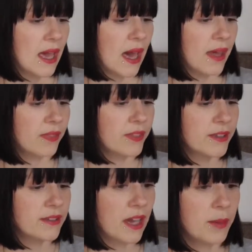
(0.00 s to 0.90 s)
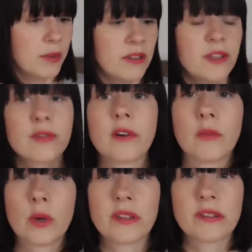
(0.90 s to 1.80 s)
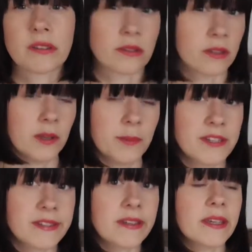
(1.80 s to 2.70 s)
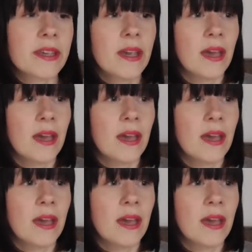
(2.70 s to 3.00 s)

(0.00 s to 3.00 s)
and this I believe was Cinnamon Stick,